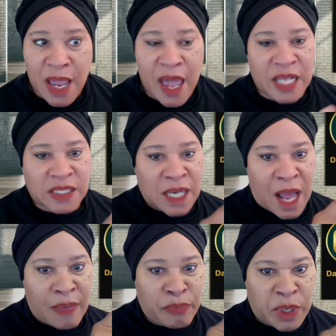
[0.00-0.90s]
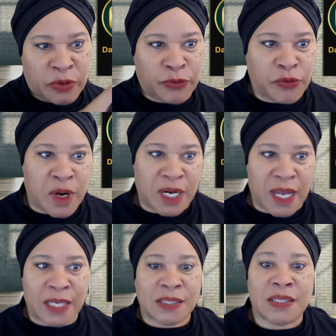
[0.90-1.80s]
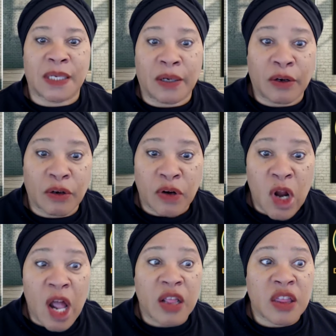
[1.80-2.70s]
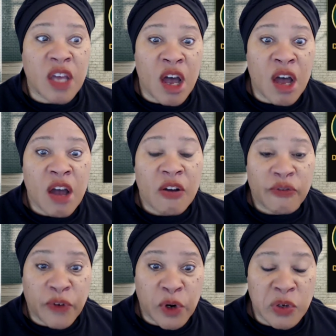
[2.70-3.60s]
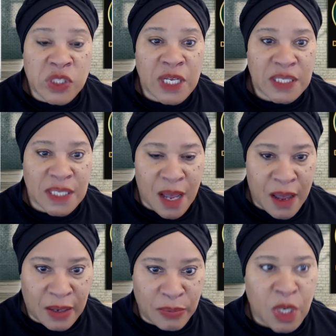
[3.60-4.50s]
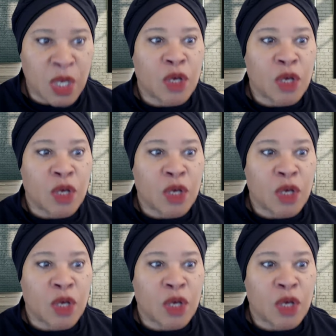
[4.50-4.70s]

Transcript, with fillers: has not been front and center the first time.